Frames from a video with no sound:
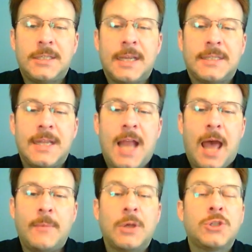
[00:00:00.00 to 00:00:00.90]
a
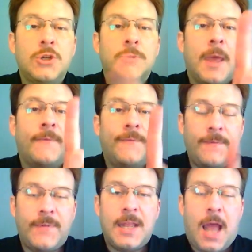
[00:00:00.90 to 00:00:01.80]

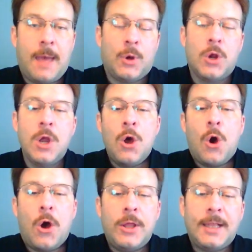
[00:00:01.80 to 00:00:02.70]
50-dimer
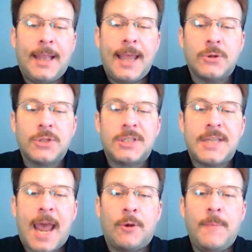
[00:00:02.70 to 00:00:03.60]
on the Lakers in
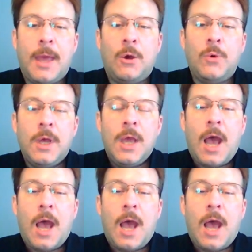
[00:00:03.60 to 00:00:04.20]
Sacramento.